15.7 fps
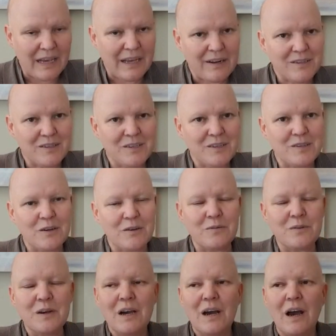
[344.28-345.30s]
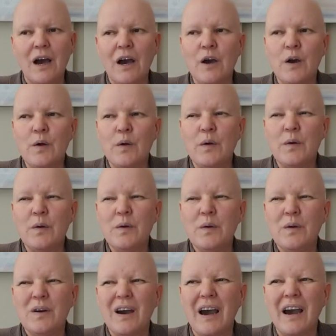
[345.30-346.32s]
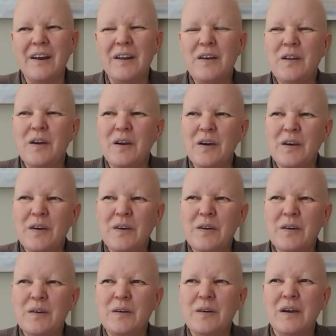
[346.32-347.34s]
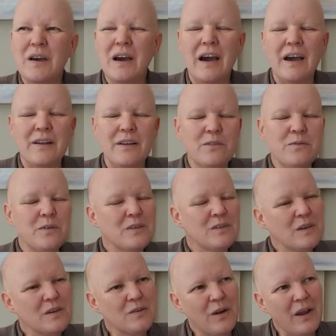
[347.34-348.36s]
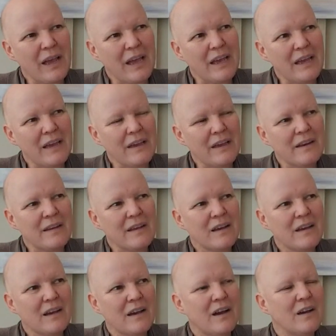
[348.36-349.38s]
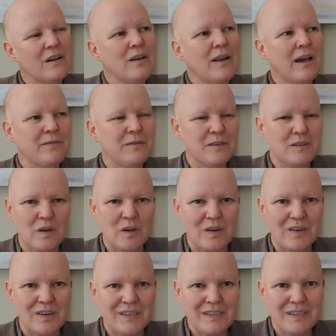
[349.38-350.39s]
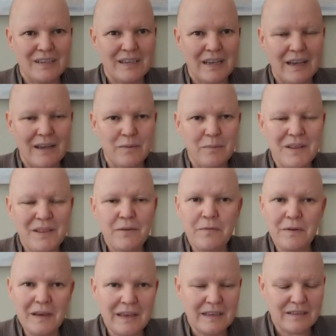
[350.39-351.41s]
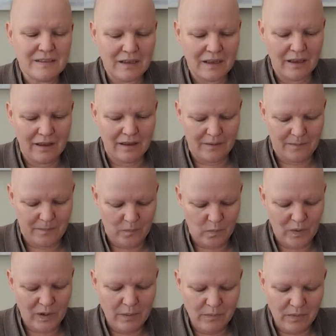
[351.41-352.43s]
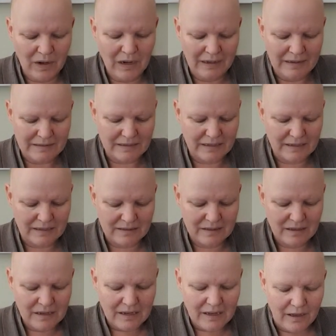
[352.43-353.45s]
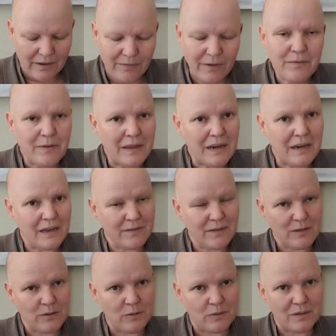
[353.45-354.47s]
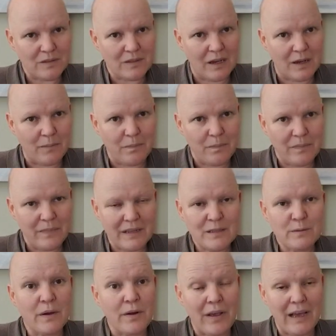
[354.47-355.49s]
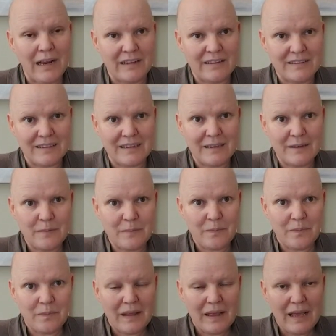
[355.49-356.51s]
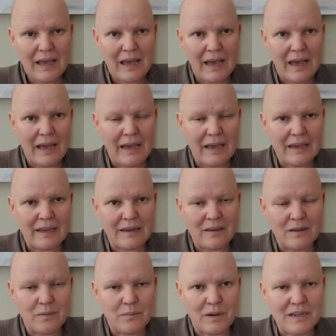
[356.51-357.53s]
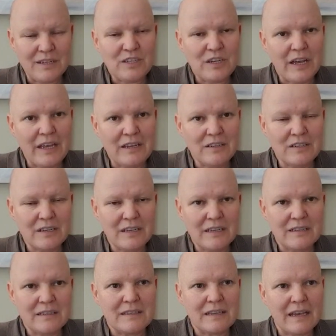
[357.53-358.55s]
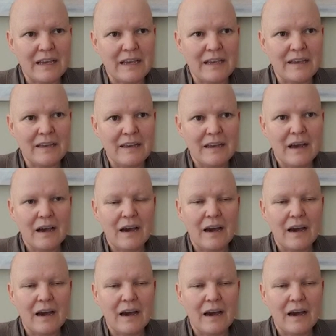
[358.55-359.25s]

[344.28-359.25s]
attitude of, oh, I don't know, I don't feel so great, oh, life is hard. But the thing is, what I'm realizing is, if I think like that all the time, that's my reality. And by changing and saying,